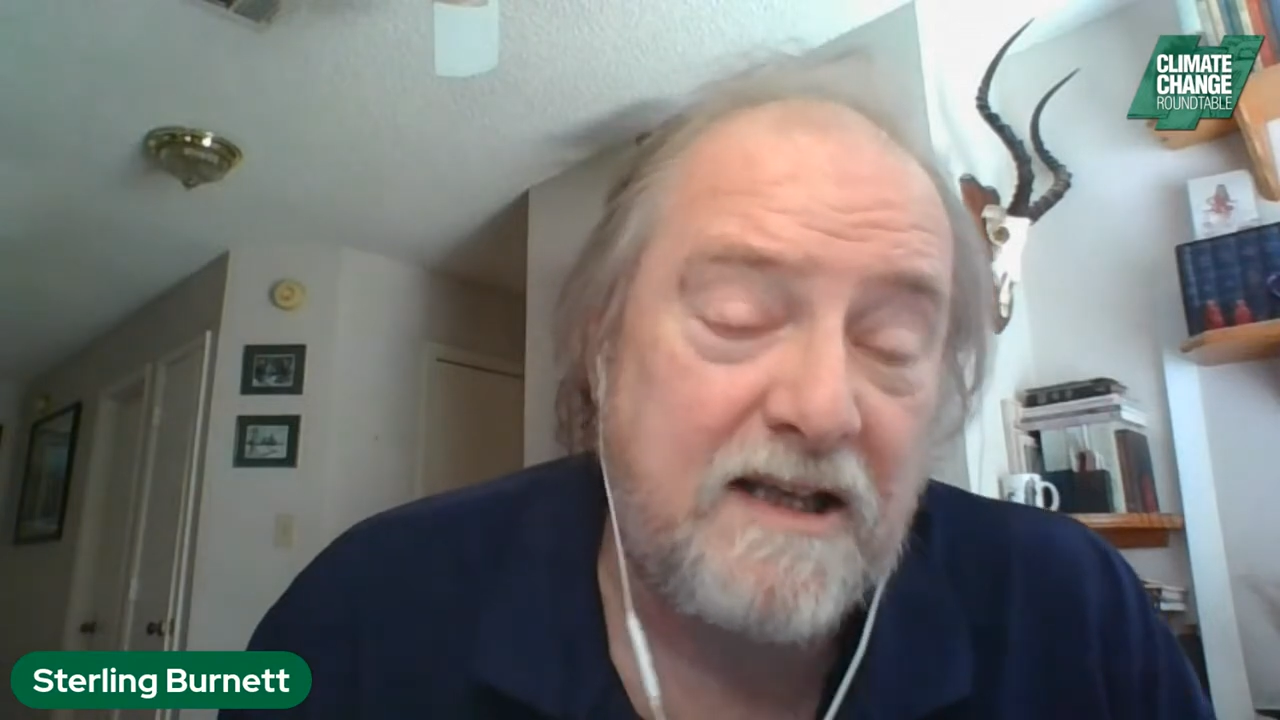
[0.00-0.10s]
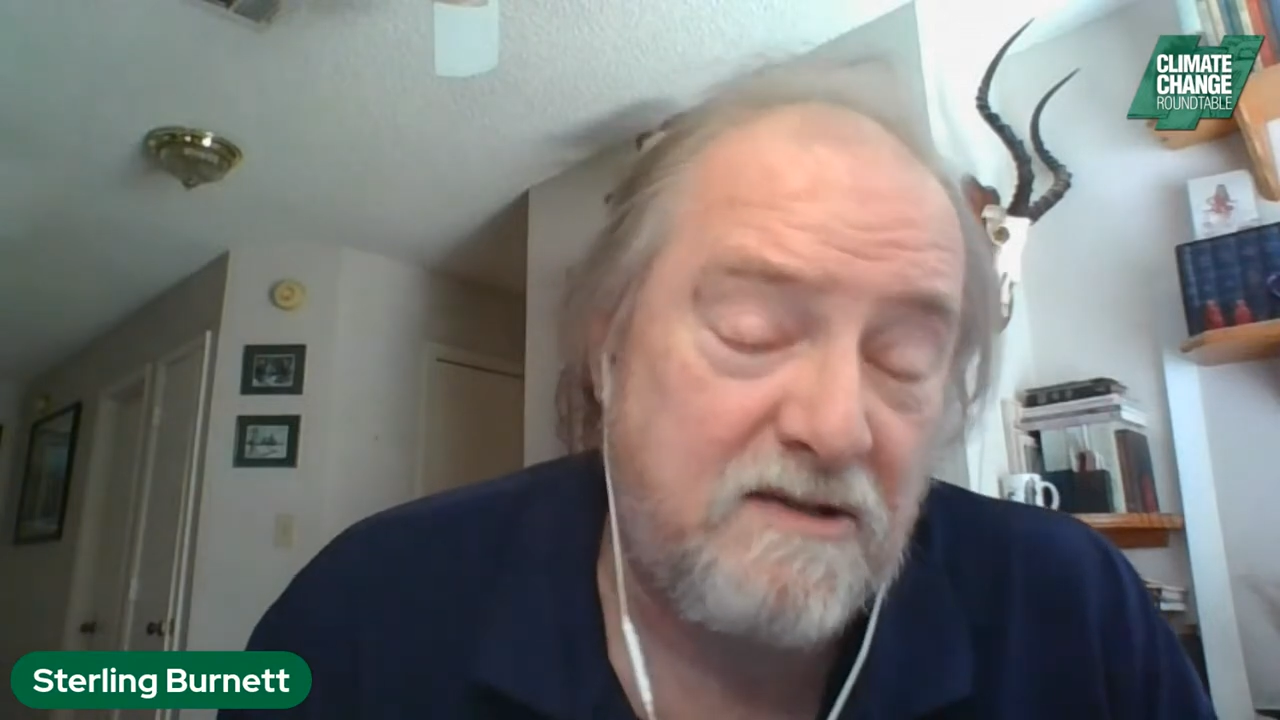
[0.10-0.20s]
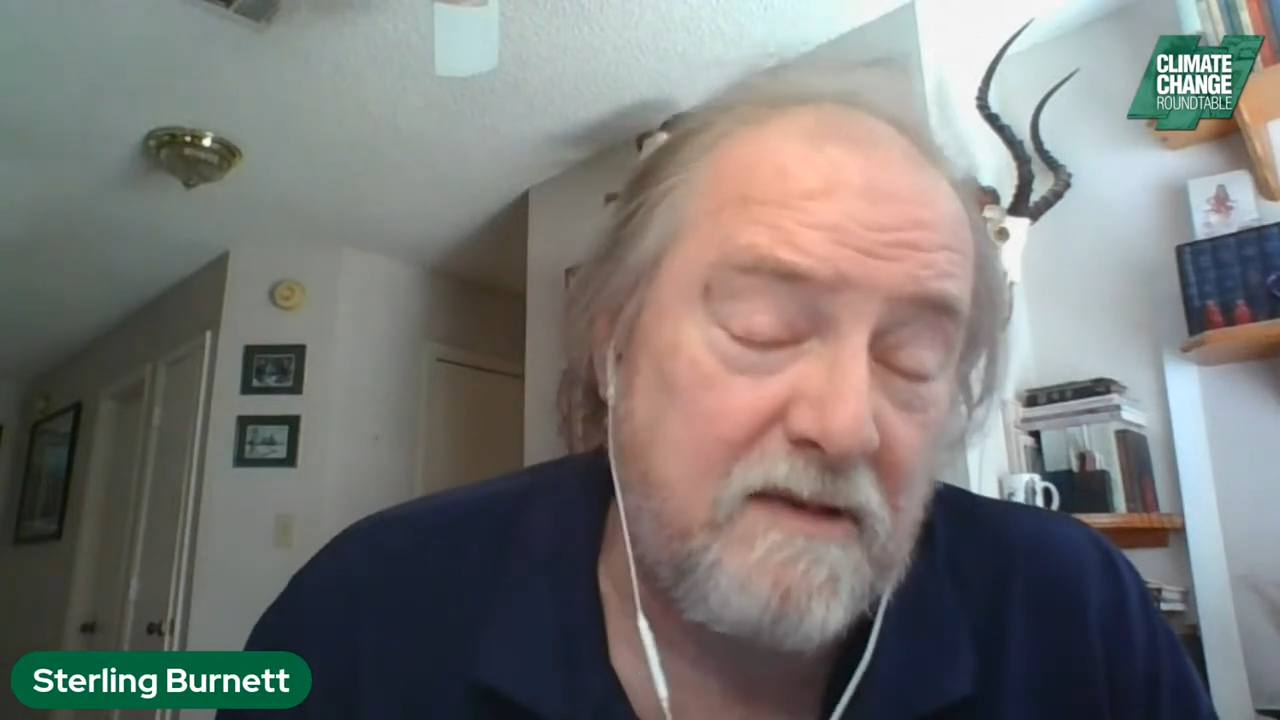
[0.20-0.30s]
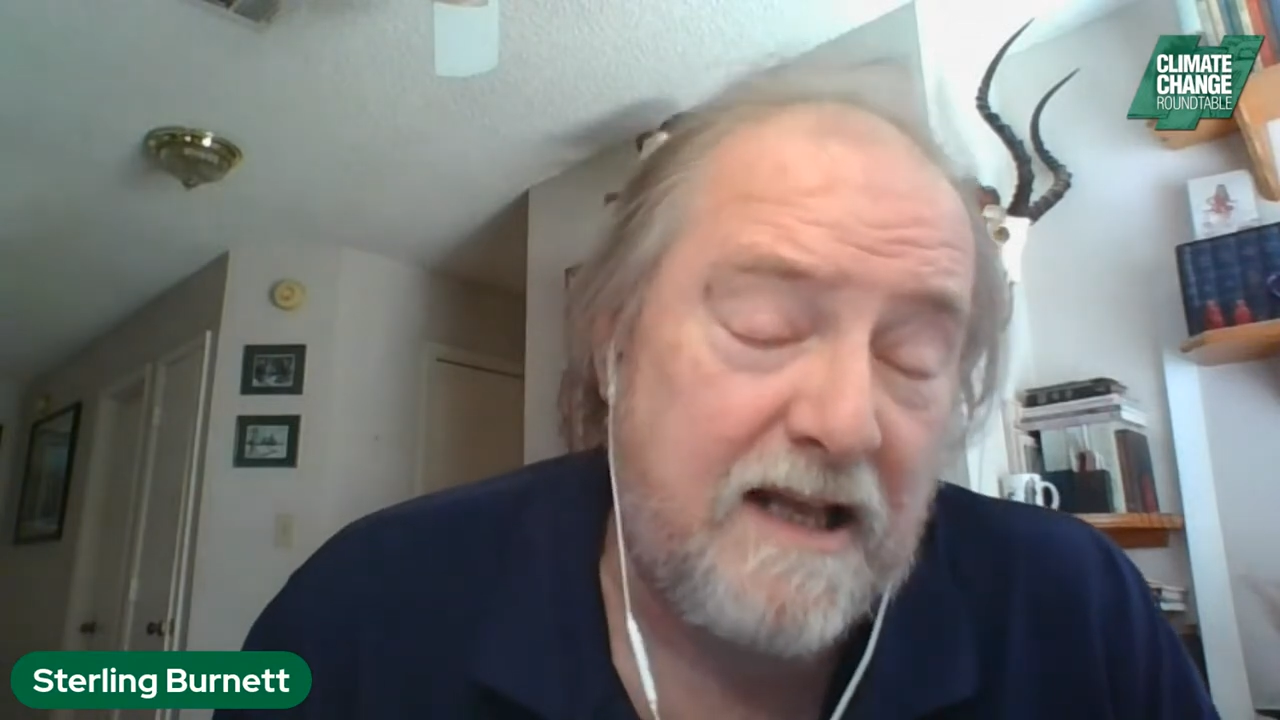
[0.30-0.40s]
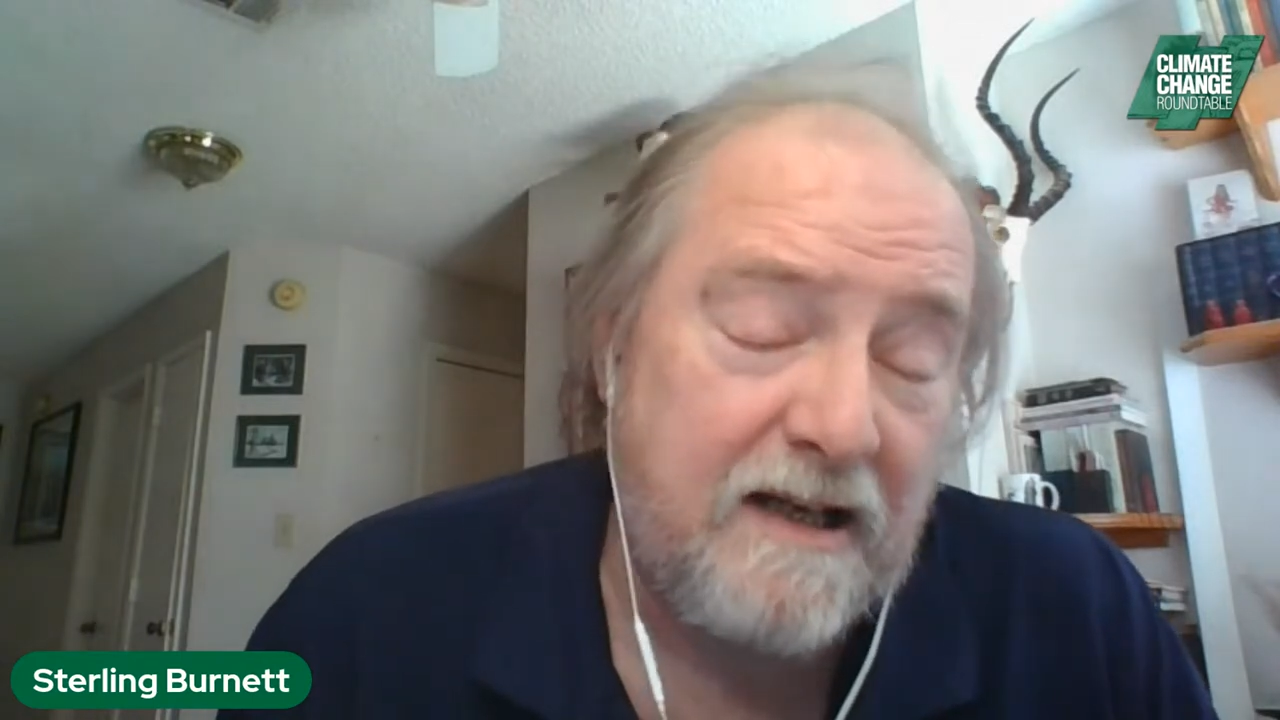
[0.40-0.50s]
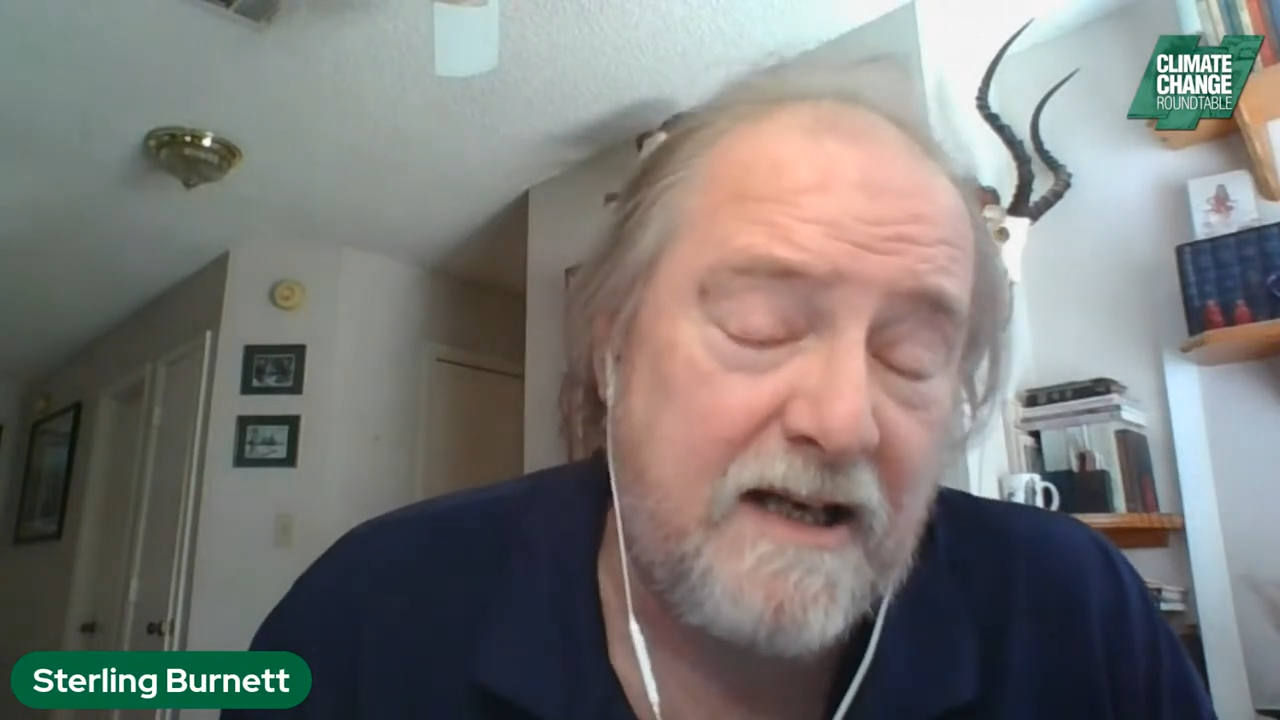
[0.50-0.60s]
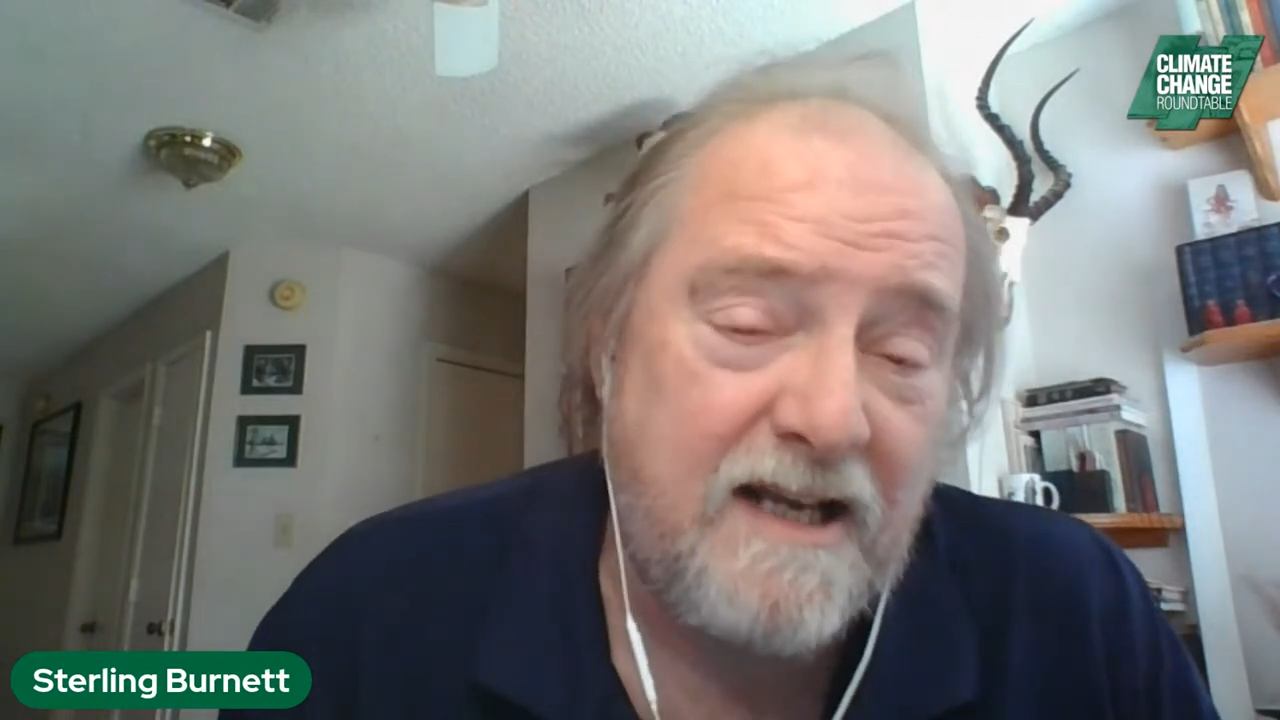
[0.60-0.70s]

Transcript: like like